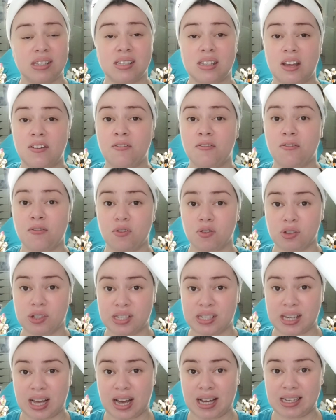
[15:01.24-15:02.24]
is a full
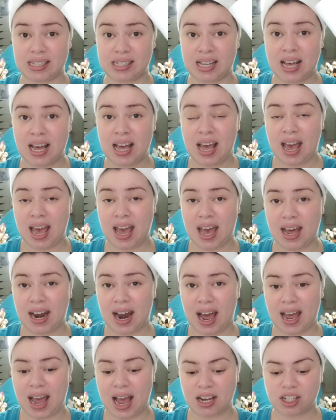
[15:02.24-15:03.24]
size, and
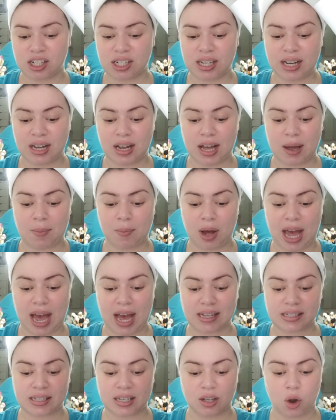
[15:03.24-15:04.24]
I actually am
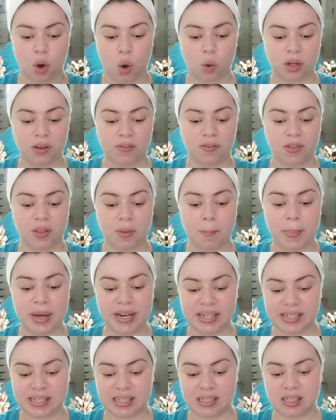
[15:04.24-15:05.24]
asking only for the
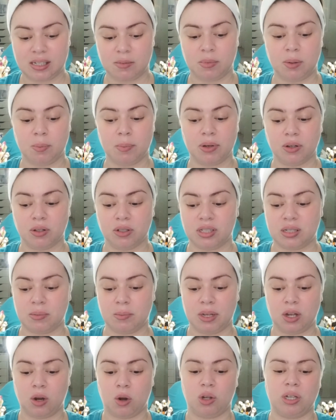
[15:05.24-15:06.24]
medicine to be billed to
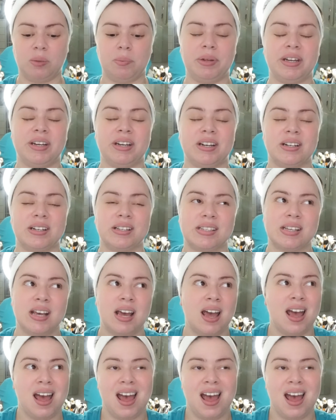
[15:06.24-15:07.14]
me, only because